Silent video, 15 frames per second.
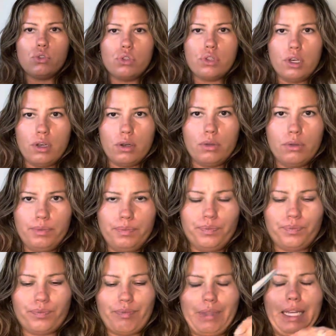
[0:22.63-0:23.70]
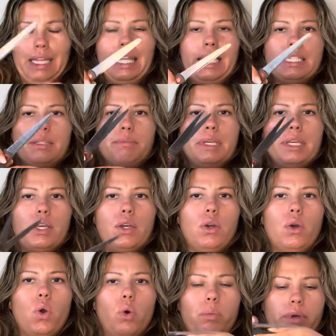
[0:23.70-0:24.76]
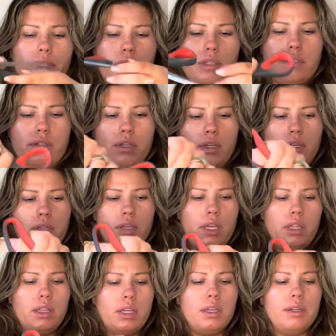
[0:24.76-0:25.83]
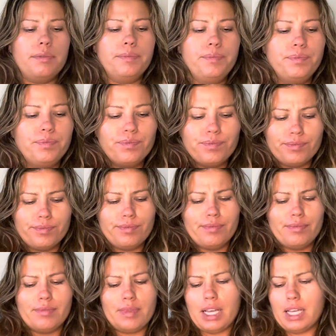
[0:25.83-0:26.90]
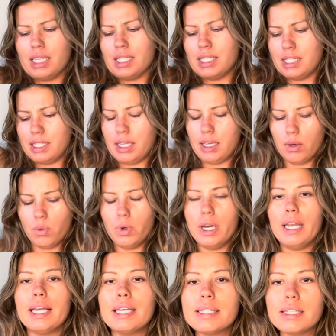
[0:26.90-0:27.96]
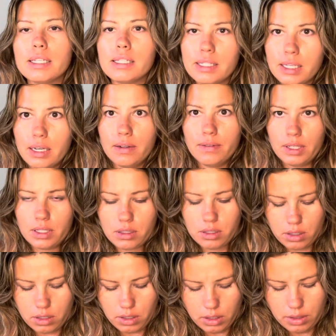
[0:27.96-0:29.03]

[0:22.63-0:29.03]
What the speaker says: So let me open this thing and then see what is inside of it.